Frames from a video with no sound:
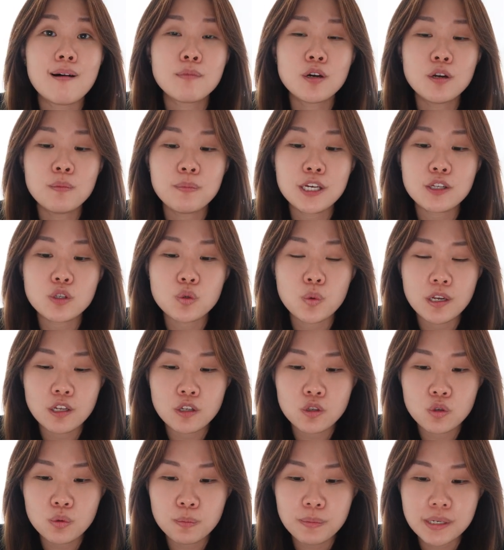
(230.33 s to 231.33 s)
I'm going to pick
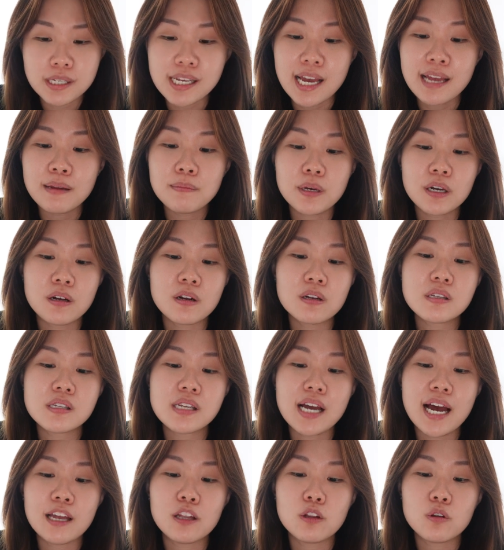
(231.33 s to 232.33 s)
22%
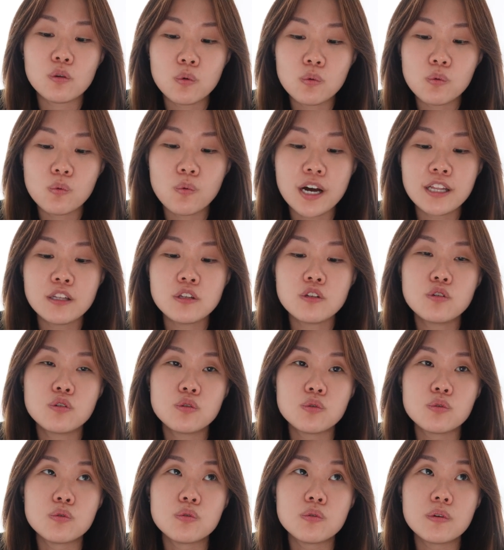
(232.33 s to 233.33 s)
because I don't want
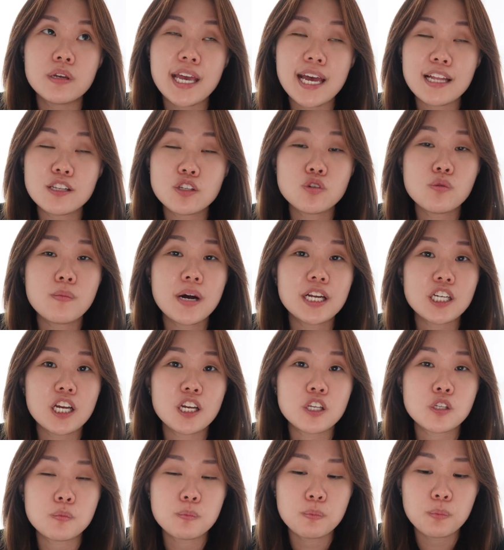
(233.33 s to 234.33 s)
to get so much
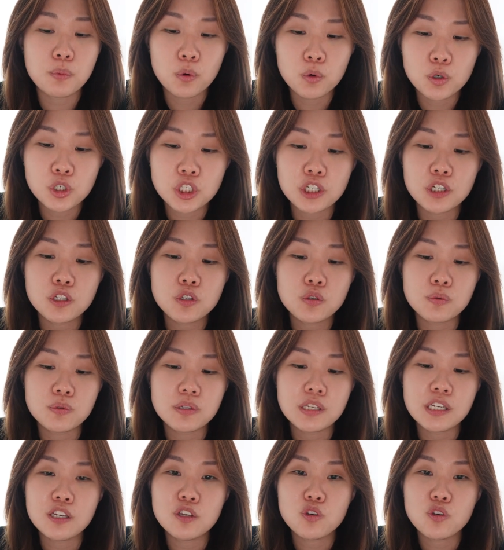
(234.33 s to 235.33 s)
exposure to the